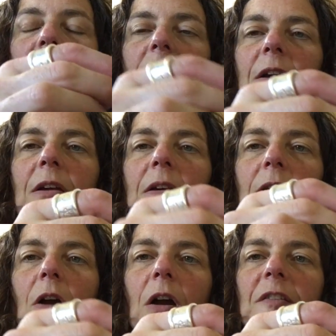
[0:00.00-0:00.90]
The
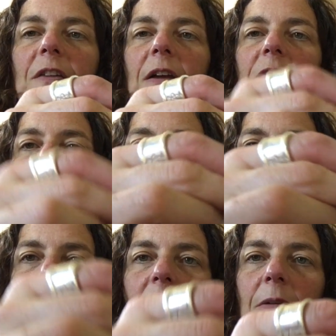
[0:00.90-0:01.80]
cardstock is
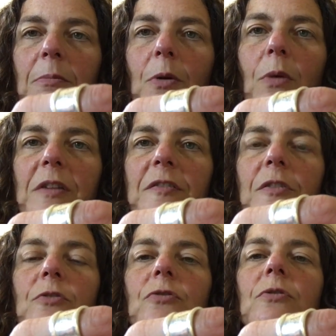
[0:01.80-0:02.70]
lovely, but what's
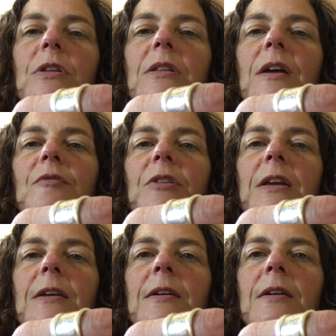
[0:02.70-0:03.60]
truly
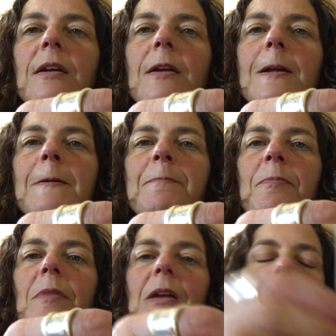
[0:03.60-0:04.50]
lovely,
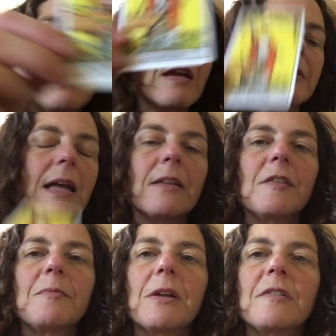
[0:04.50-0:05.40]
and you can't tell it
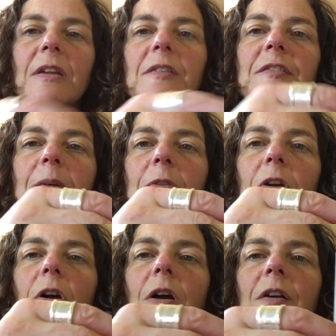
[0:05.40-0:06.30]
as much in some of the
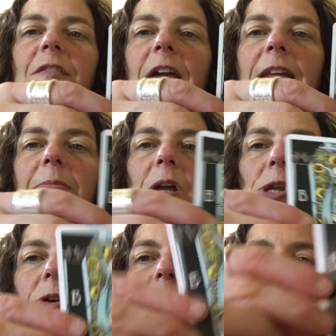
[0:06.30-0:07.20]
cards, and I'm not
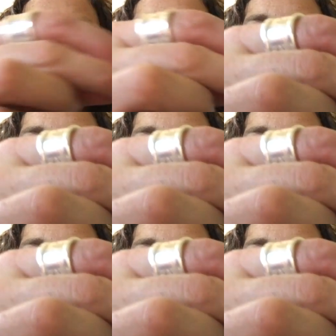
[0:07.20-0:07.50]
sure how much it